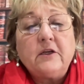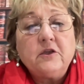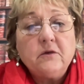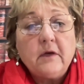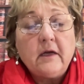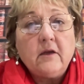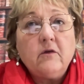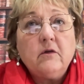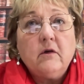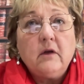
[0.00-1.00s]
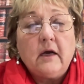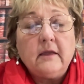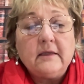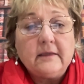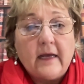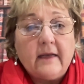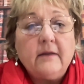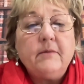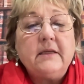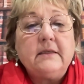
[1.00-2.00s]
sure you understand
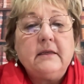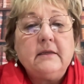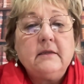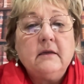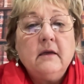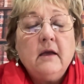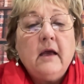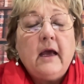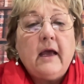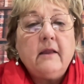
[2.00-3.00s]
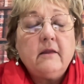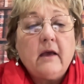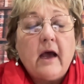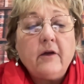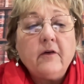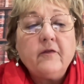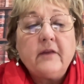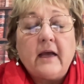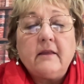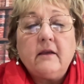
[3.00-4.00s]
the business. And out of
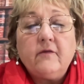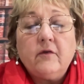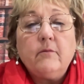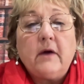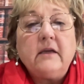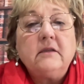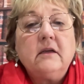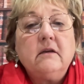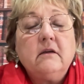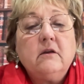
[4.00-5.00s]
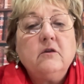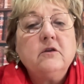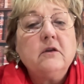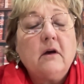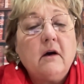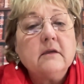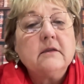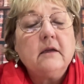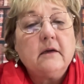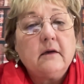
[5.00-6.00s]
that information, you should ask
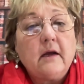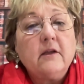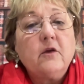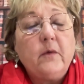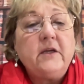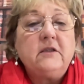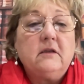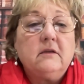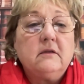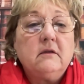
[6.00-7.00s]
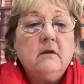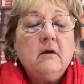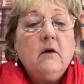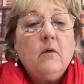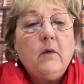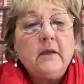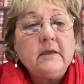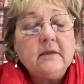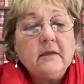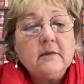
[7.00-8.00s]
the right questions. What
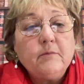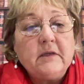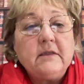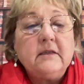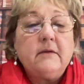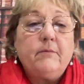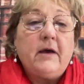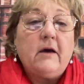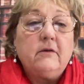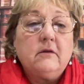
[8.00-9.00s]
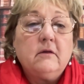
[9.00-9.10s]
is this business about?